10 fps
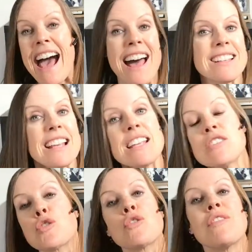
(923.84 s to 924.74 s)
as a
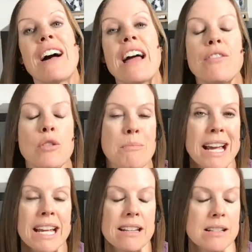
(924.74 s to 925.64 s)
survival
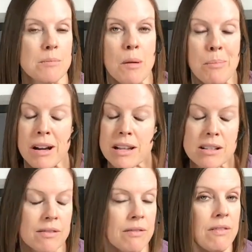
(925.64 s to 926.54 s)
mechanism the body is